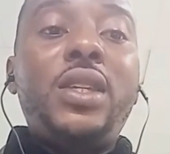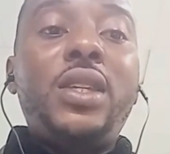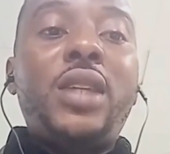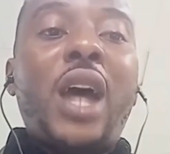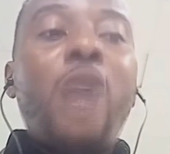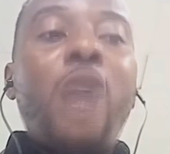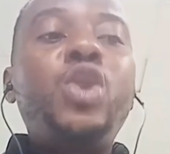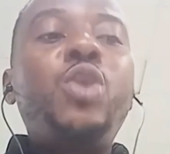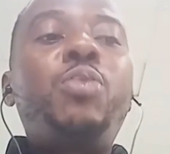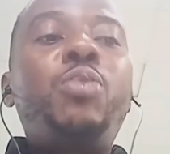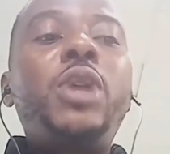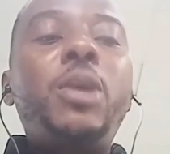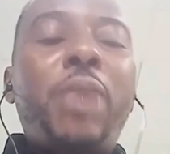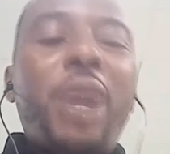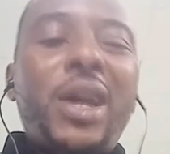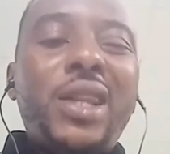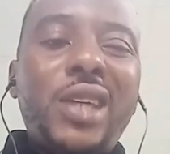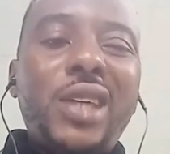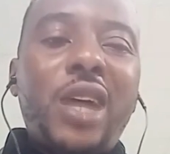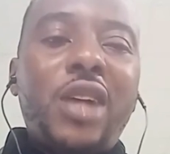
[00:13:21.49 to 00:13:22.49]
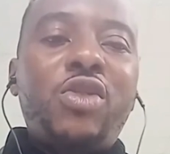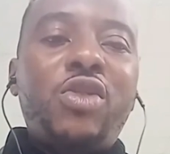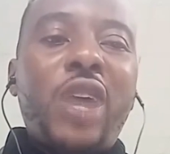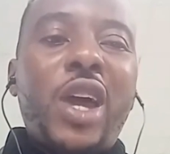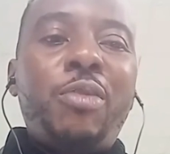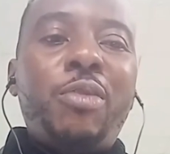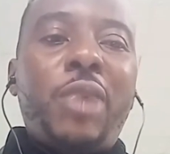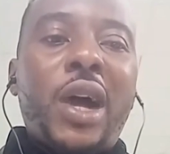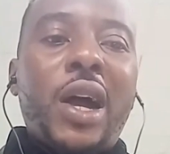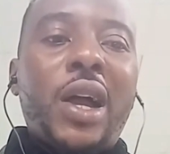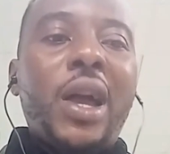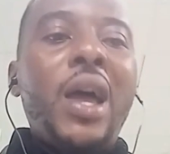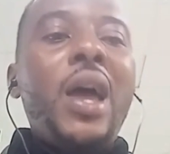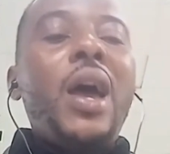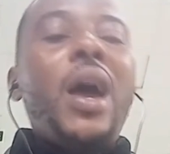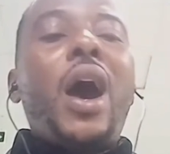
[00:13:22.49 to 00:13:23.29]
is. How do you play Partey at right back?